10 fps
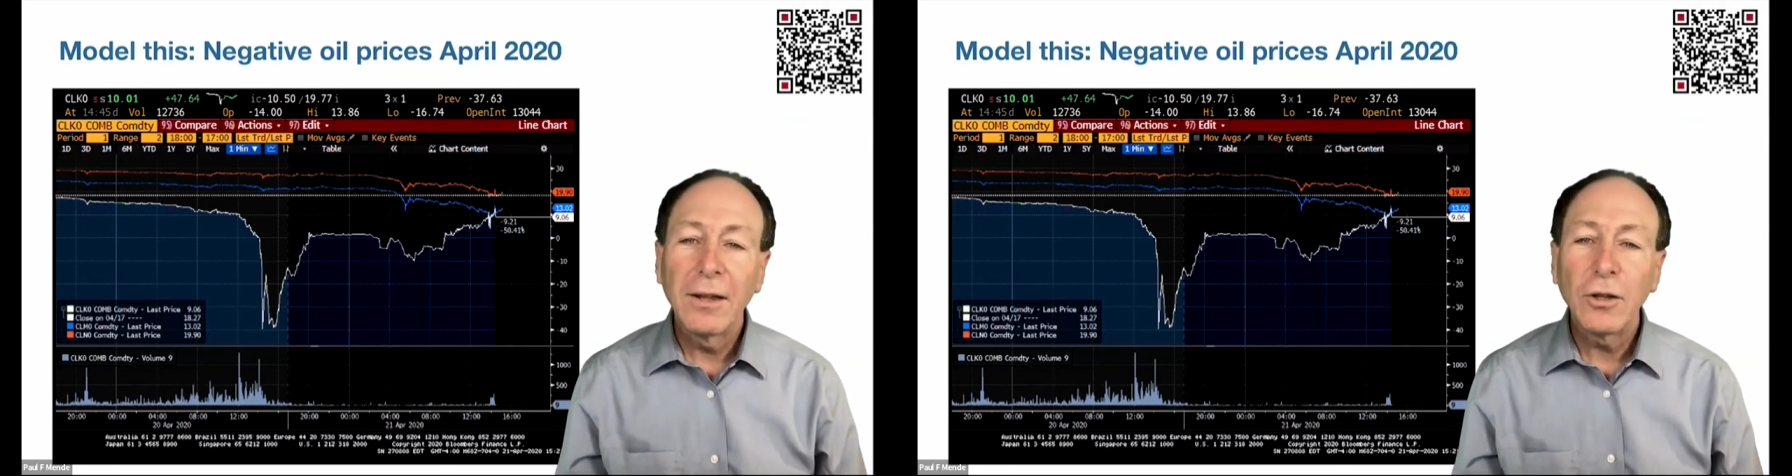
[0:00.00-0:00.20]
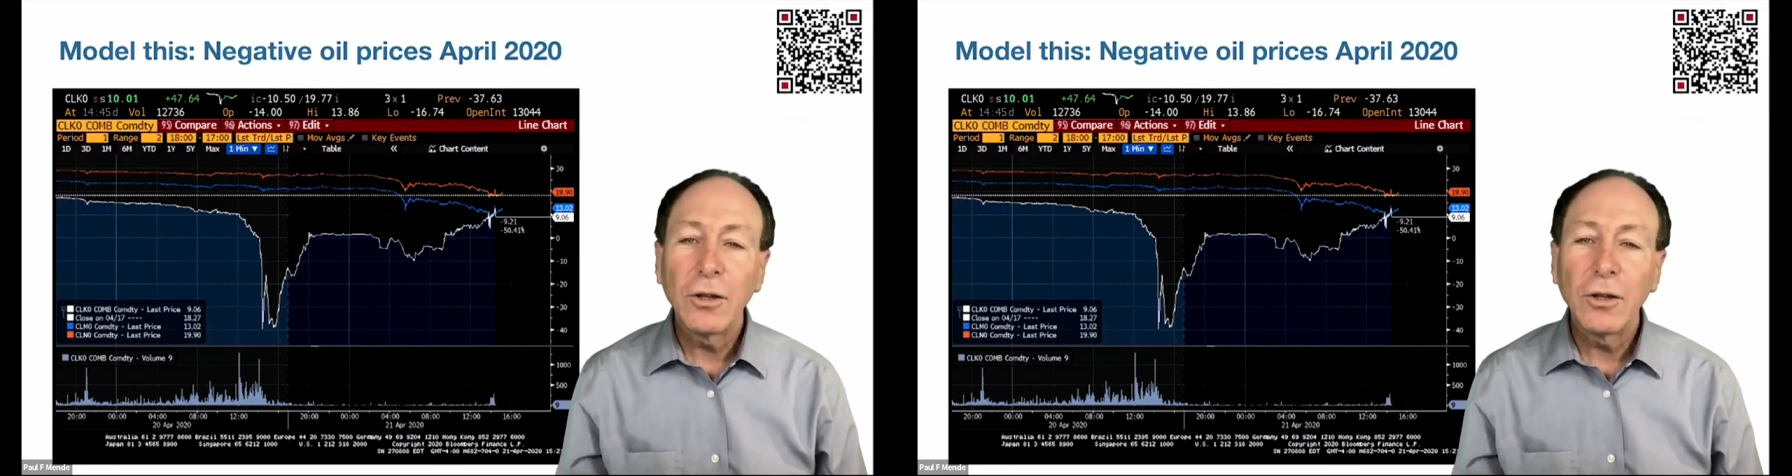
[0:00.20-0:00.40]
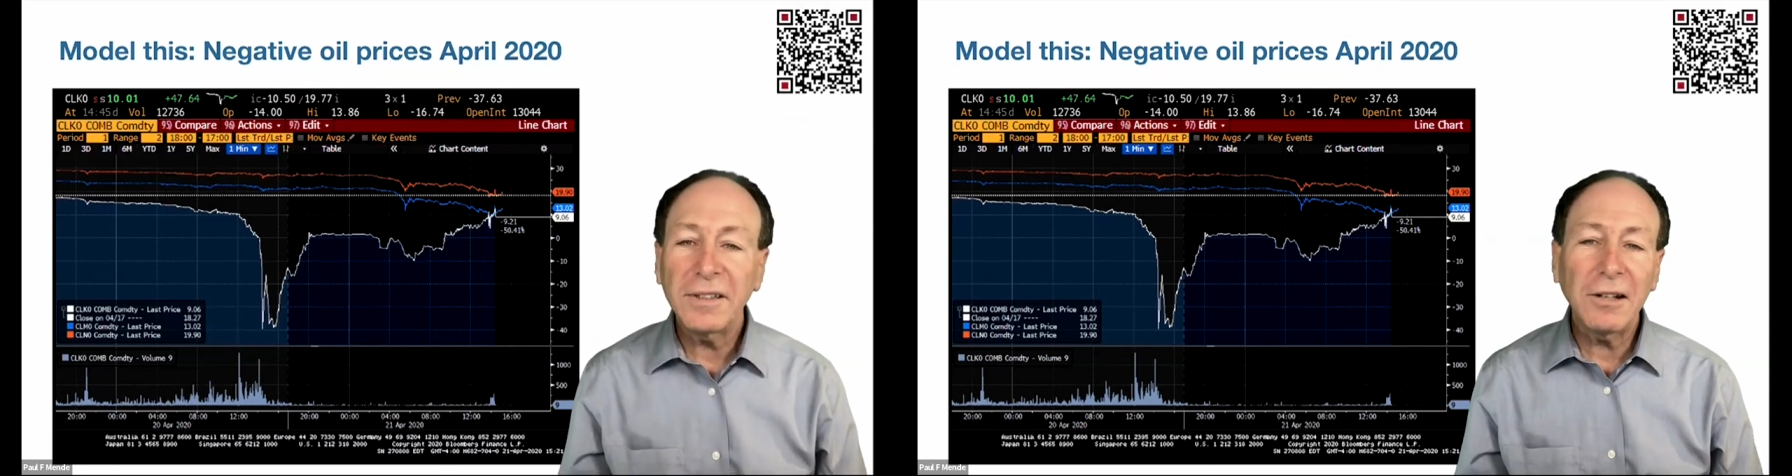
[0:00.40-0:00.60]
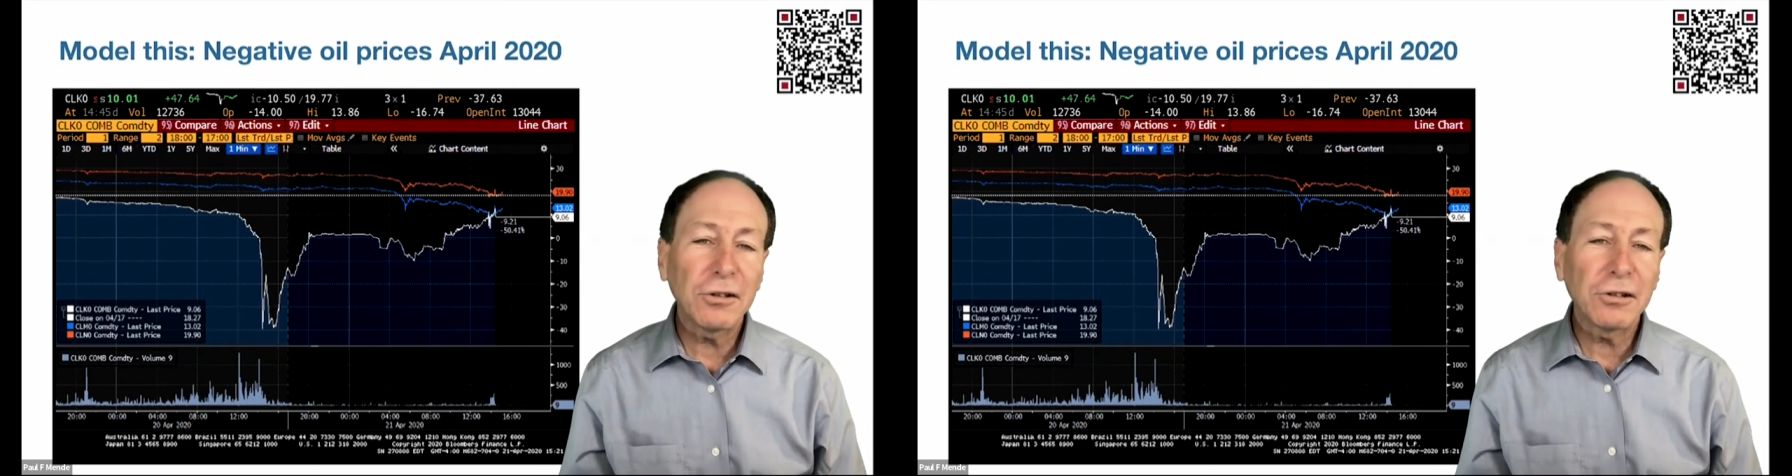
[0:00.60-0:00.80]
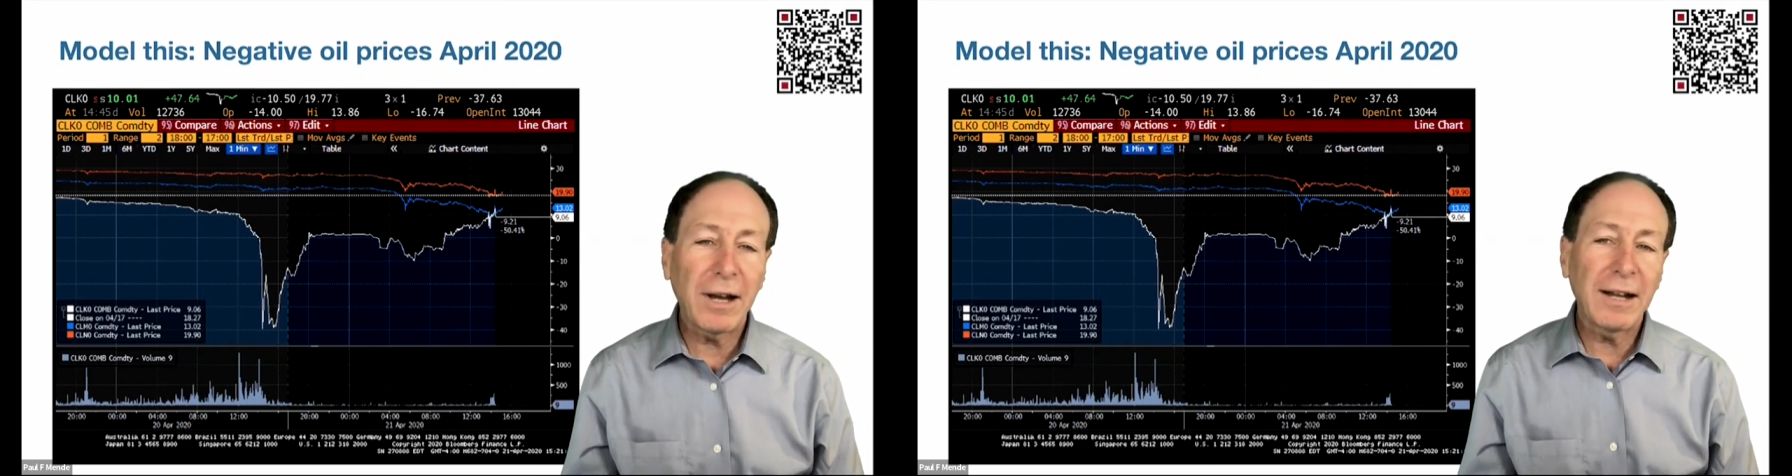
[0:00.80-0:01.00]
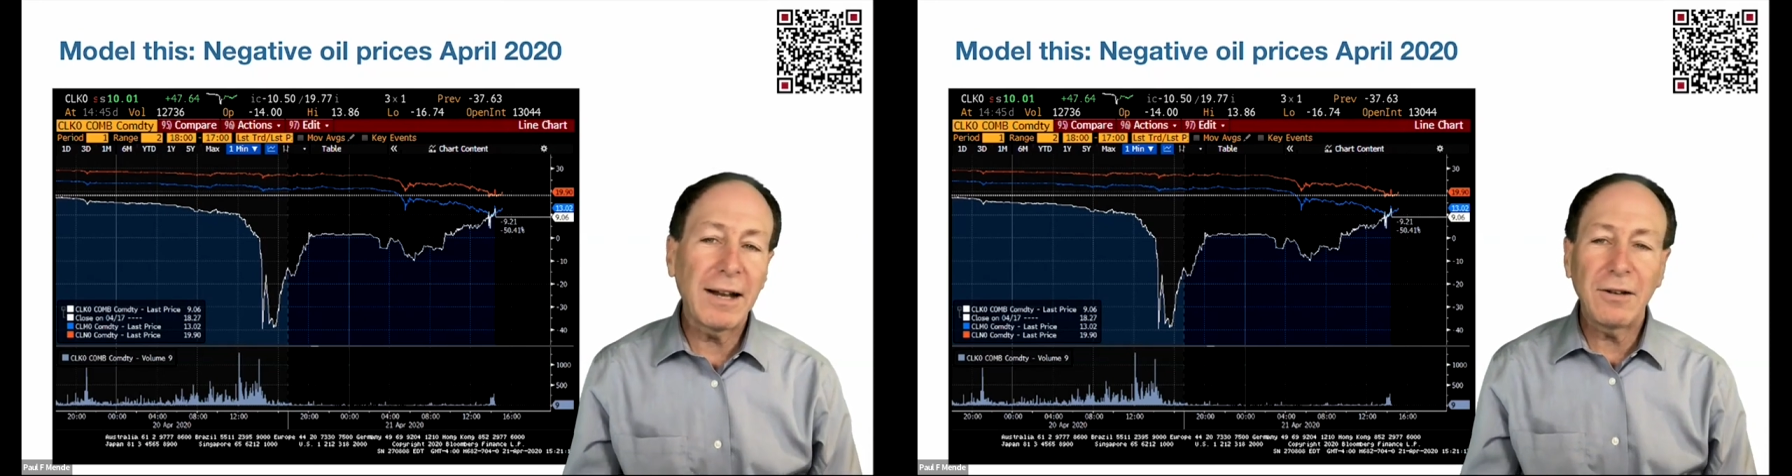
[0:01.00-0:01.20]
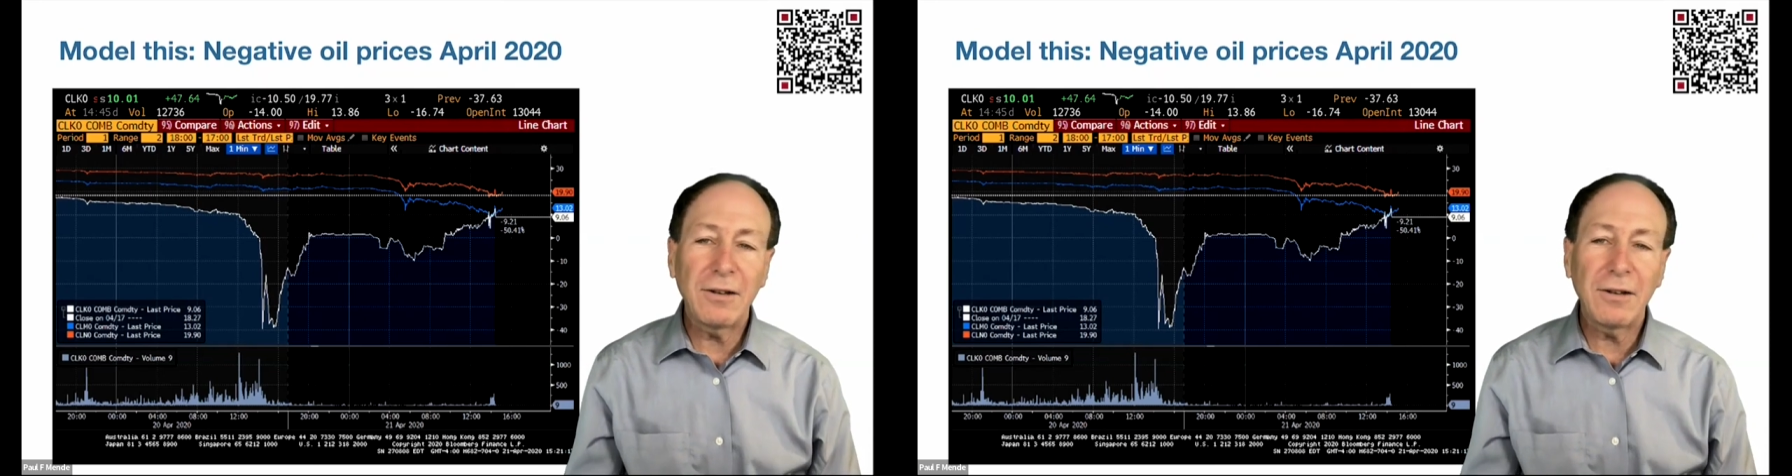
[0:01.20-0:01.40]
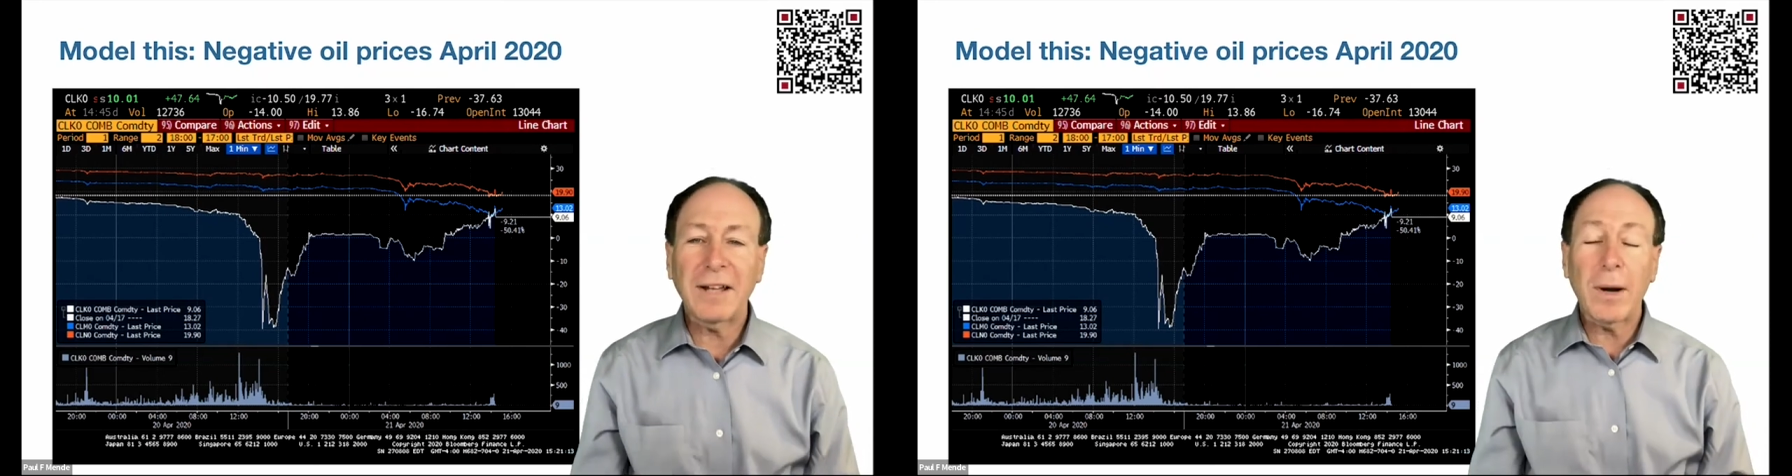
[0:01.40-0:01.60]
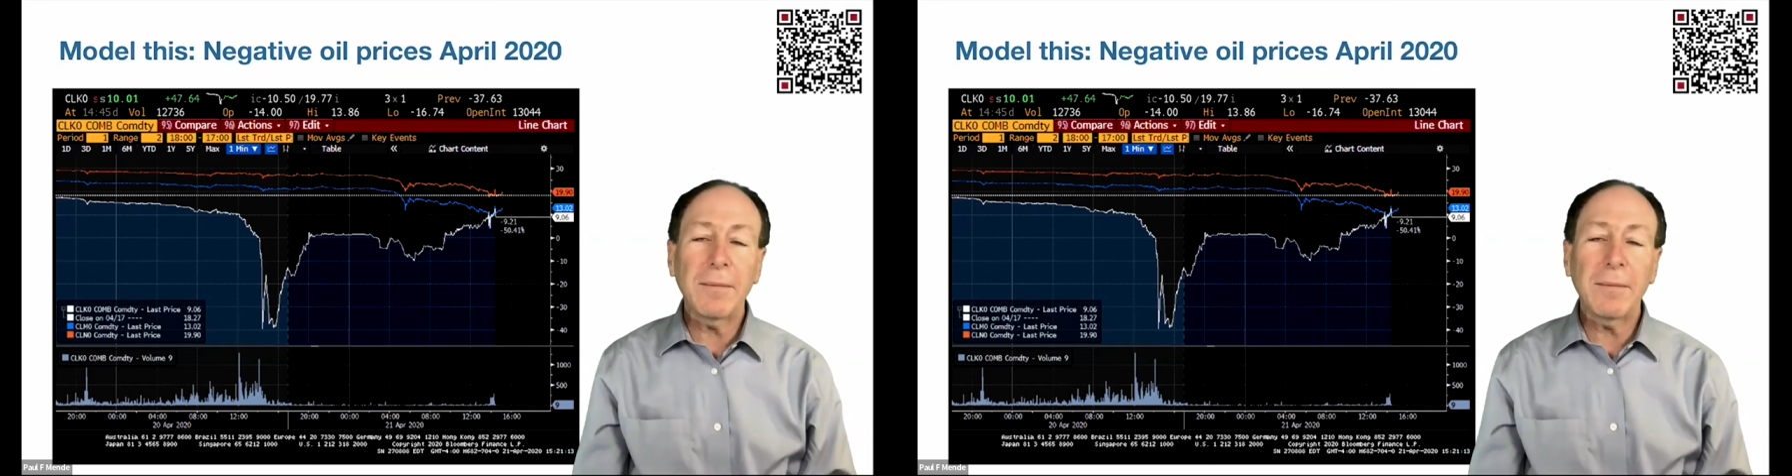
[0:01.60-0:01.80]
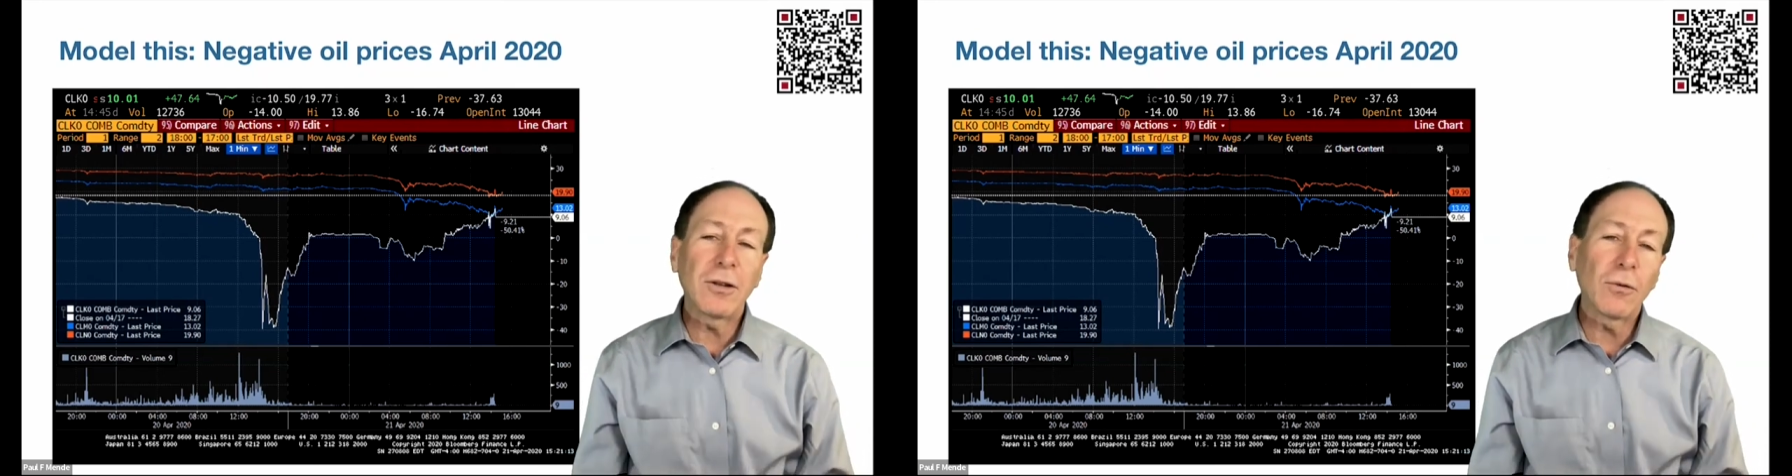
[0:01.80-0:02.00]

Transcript: You see your screen and you say, wait a minute,